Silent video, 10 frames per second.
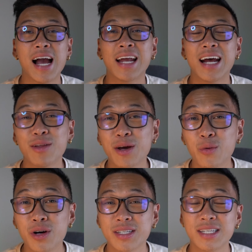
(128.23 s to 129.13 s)
And how that
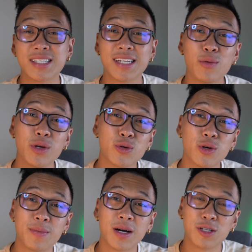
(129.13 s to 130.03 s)
works is, say we
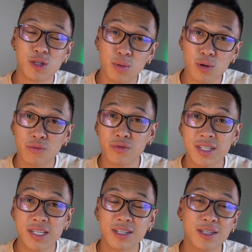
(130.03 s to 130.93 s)
talk about a support and
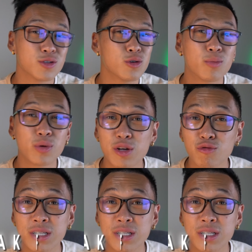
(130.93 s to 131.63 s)
resistance or a break